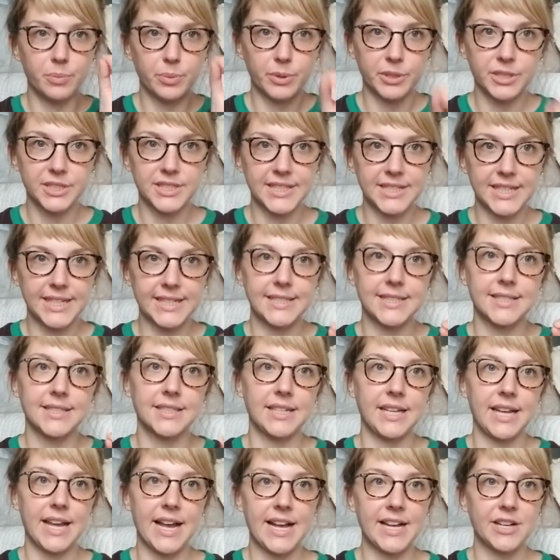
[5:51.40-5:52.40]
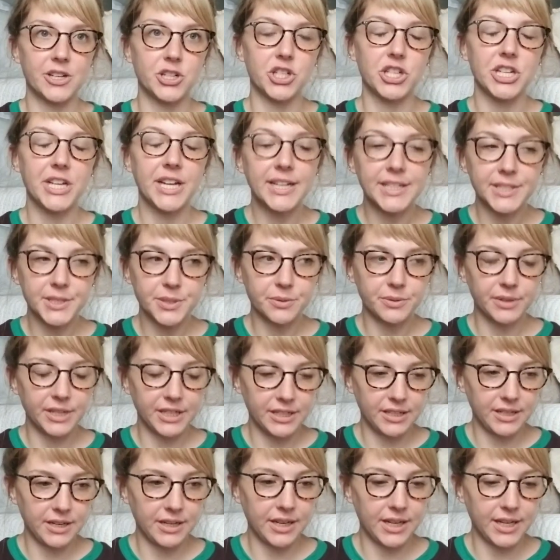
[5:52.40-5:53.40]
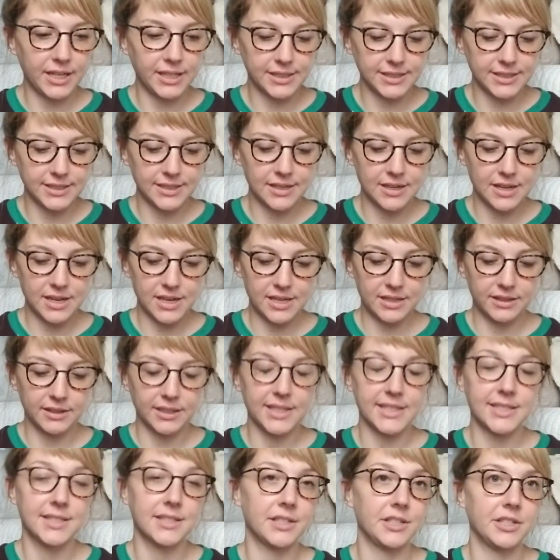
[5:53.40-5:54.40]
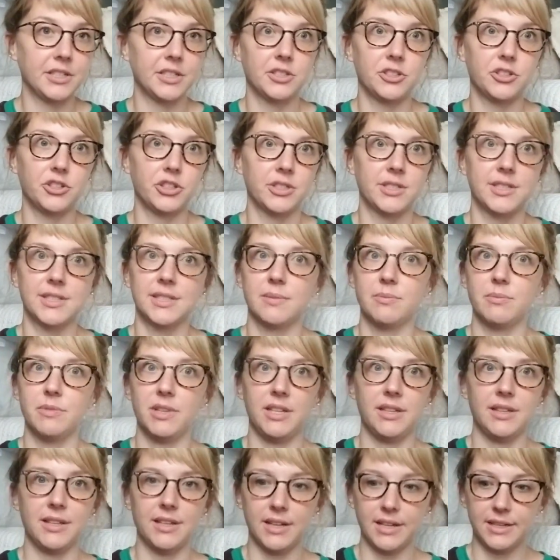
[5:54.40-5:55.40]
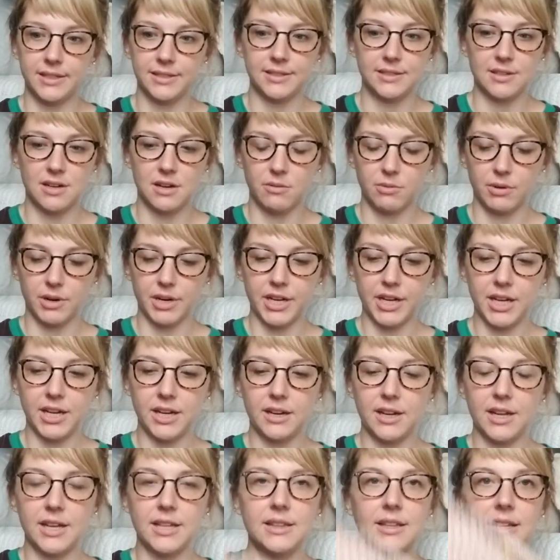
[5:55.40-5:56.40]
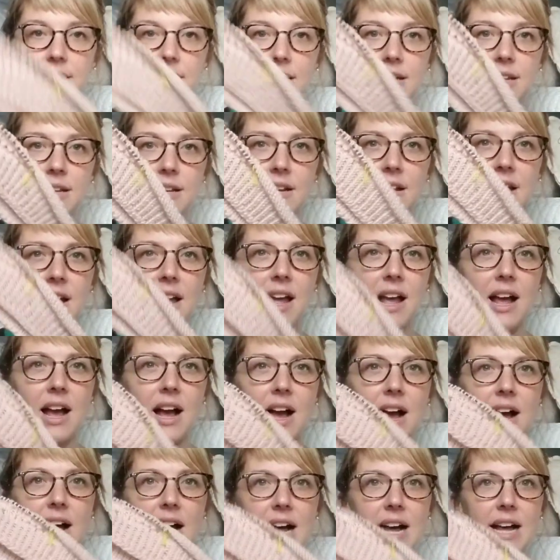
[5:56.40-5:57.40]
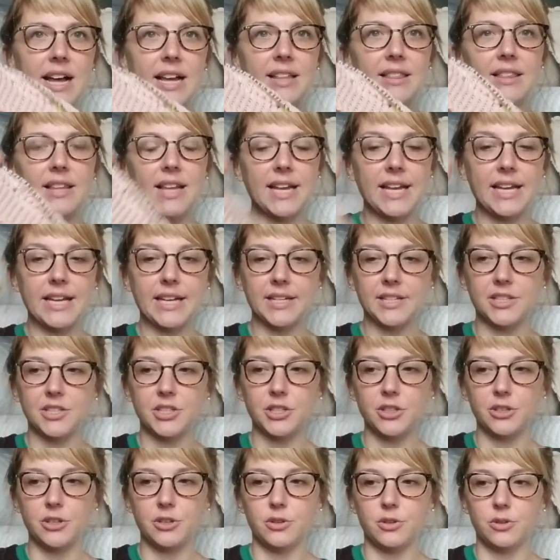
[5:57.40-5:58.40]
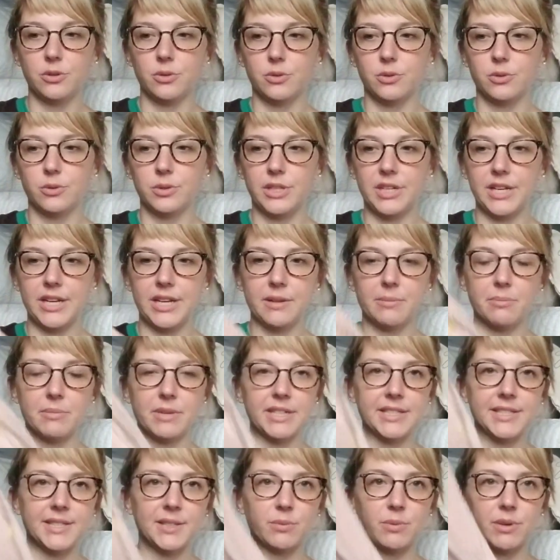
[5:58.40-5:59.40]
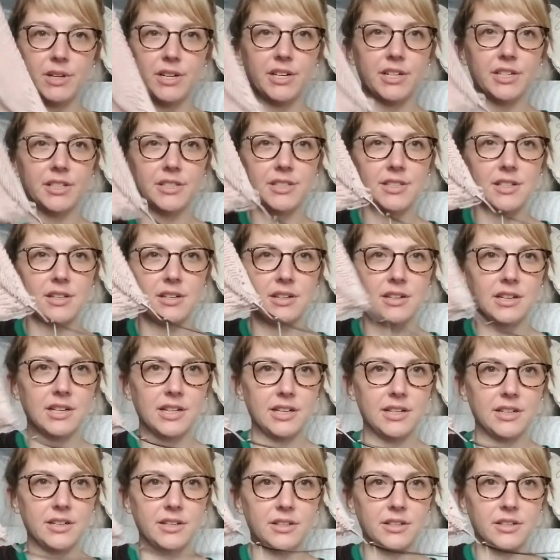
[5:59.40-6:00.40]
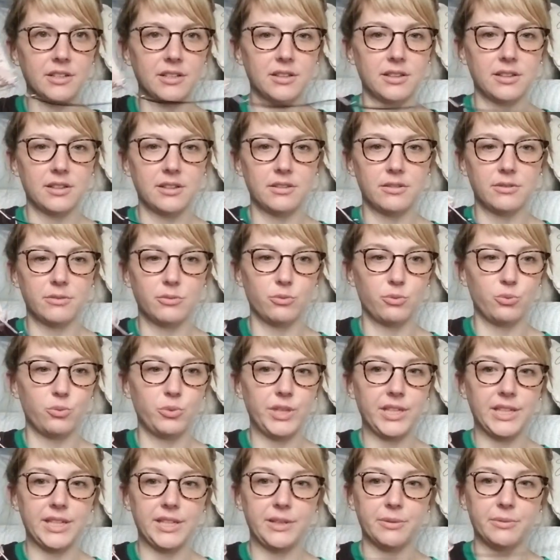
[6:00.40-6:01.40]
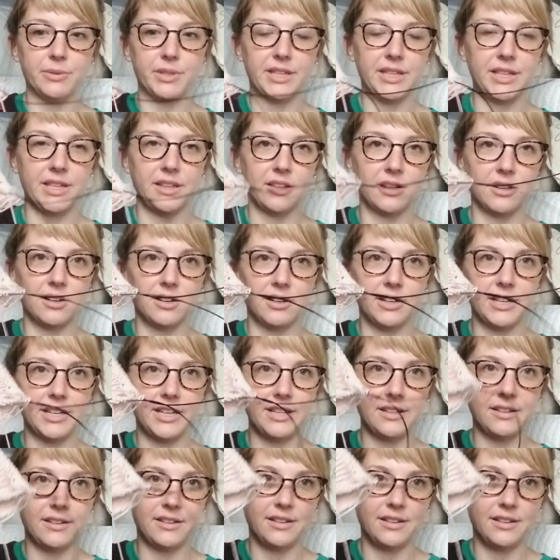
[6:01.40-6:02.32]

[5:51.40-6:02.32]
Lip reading: precisely as she has written it, unless there's just something that is not working. And then I like to knit my sweaters on really, really long